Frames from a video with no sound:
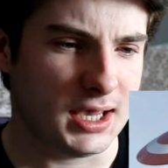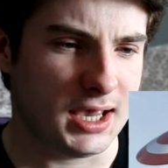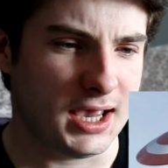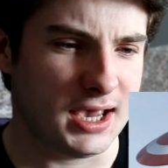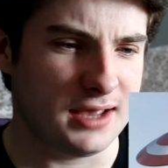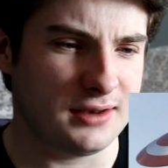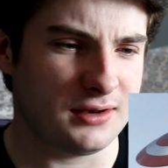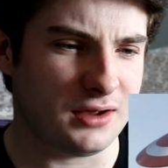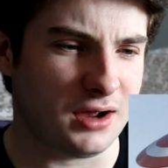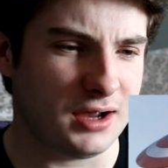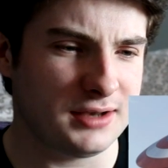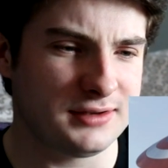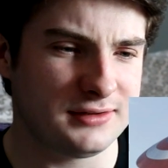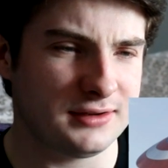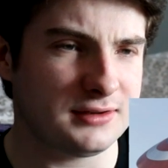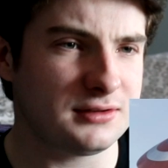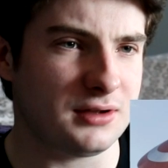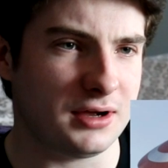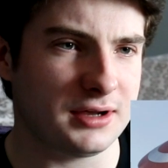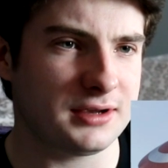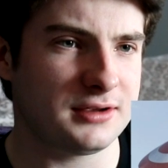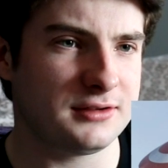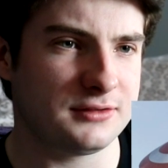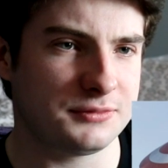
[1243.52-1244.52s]
I did
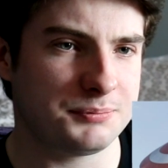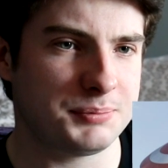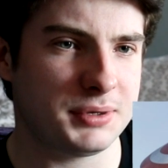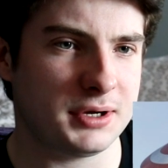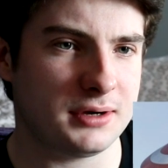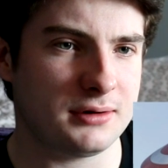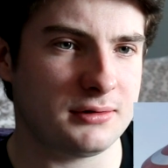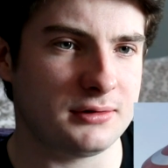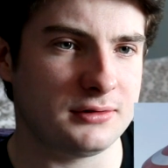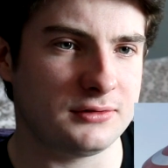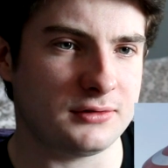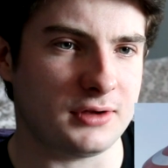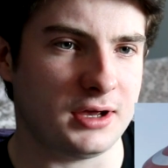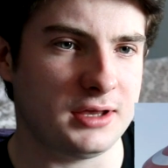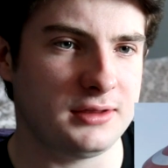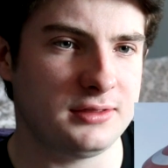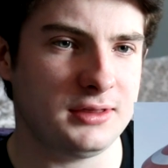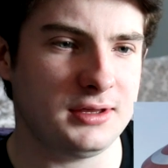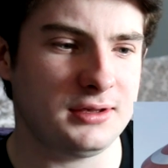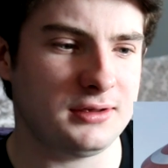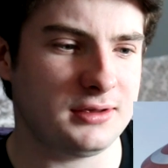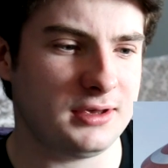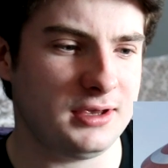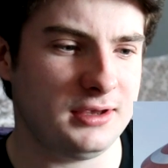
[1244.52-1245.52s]
like his appearance. I
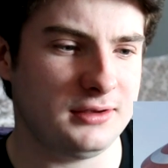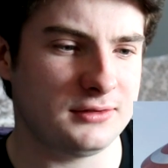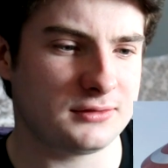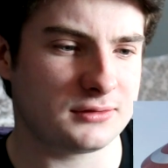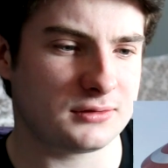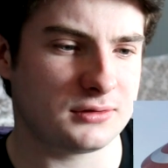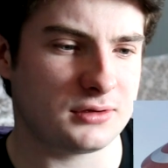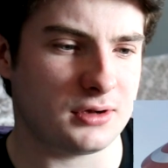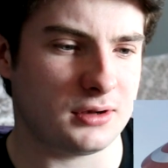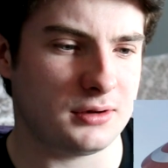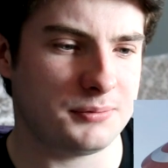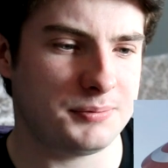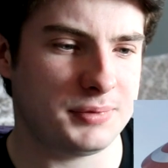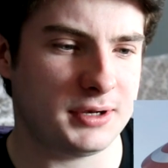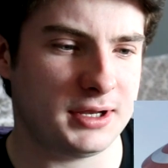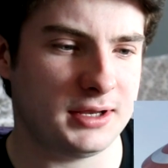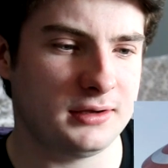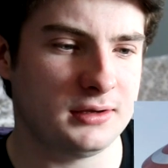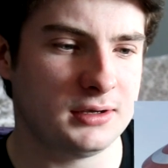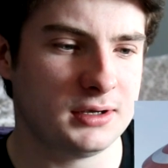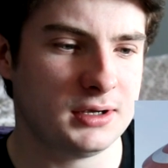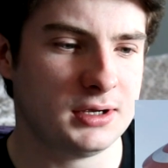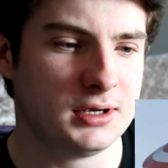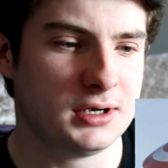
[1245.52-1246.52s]
think he's going to
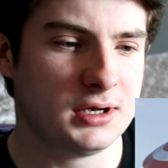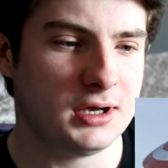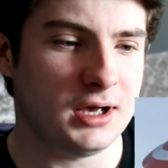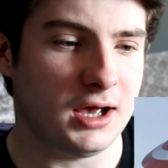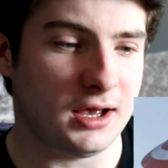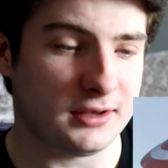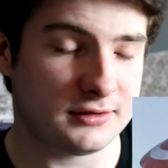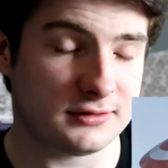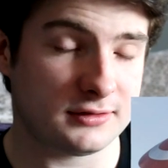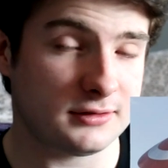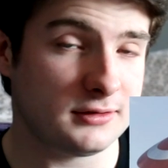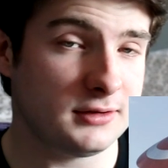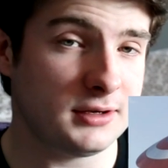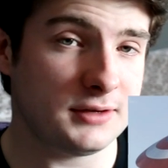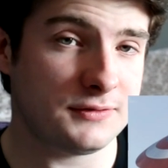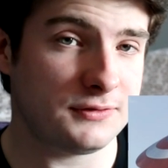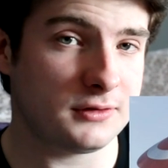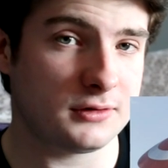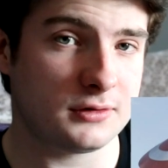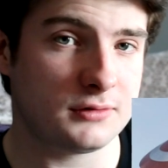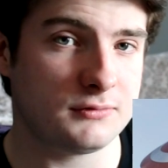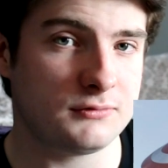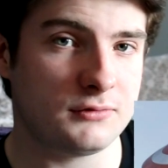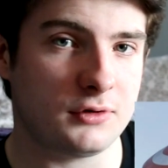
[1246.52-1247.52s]
play a
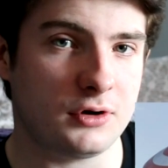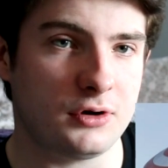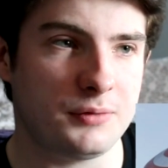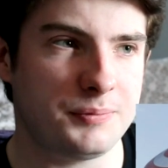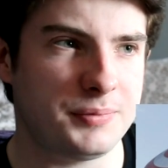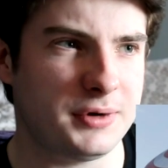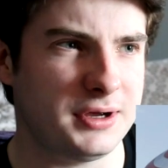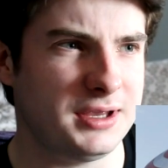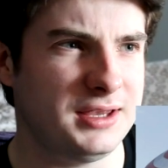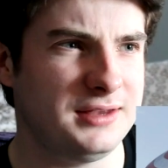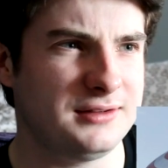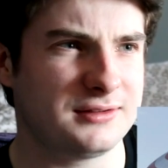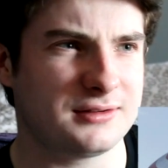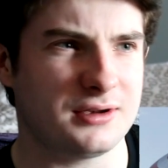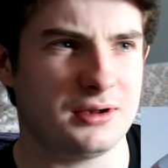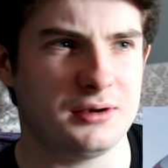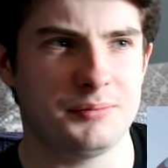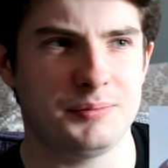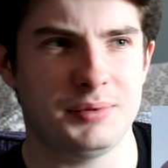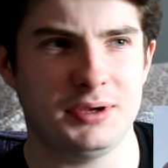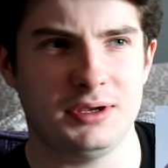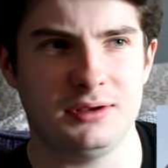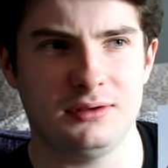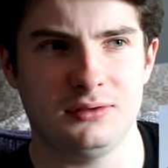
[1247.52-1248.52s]
significant role, but he's going
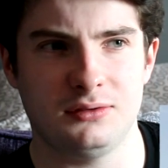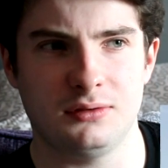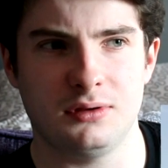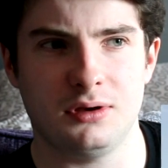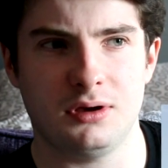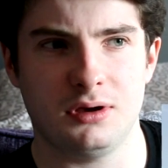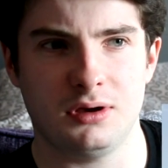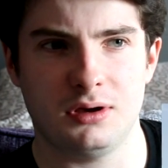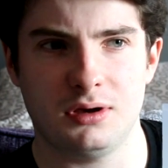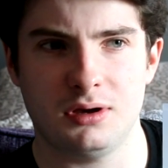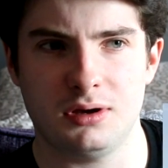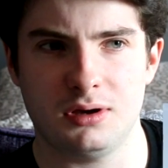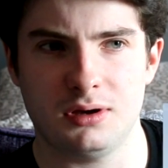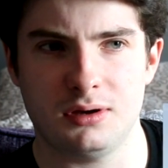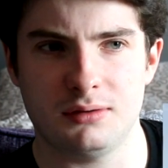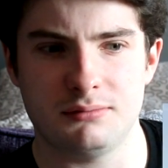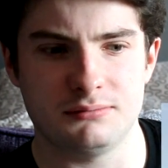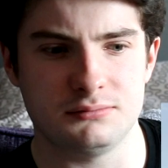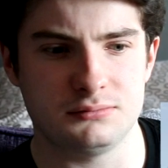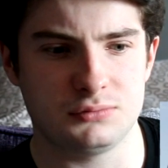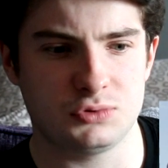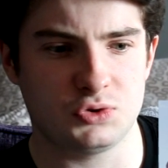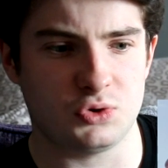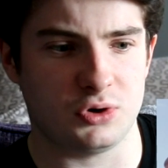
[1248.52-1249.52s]
to be
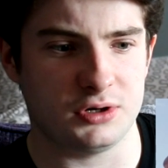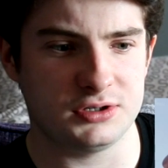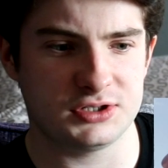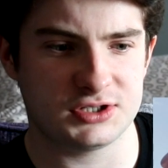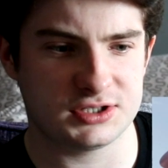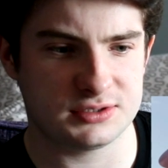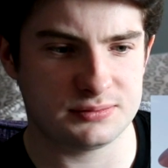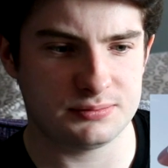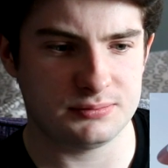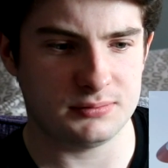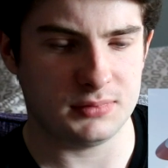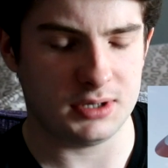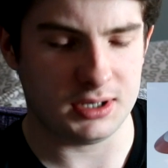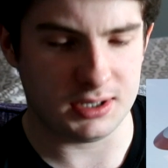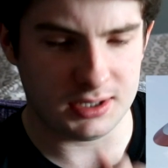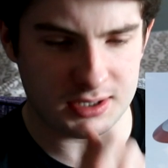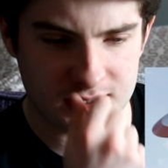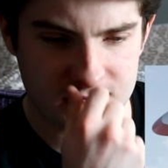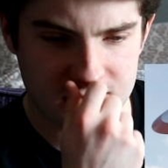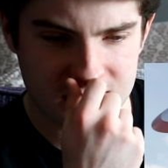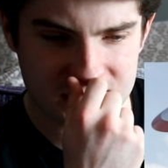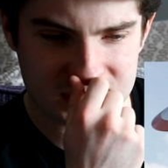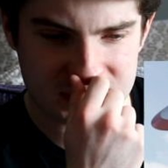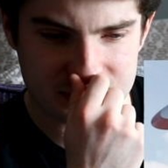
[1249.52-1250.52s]
quite
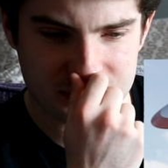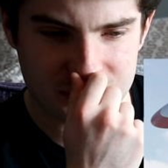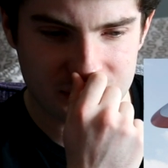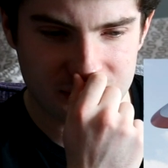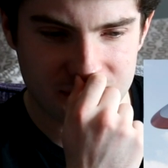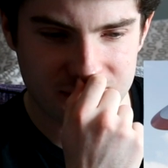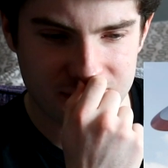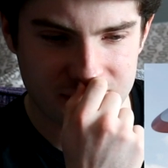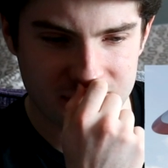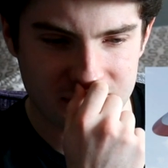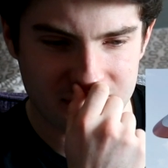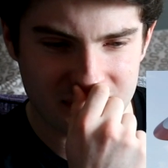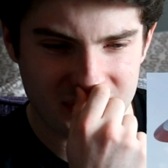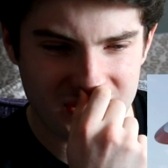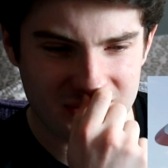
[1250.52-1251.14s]
a small film.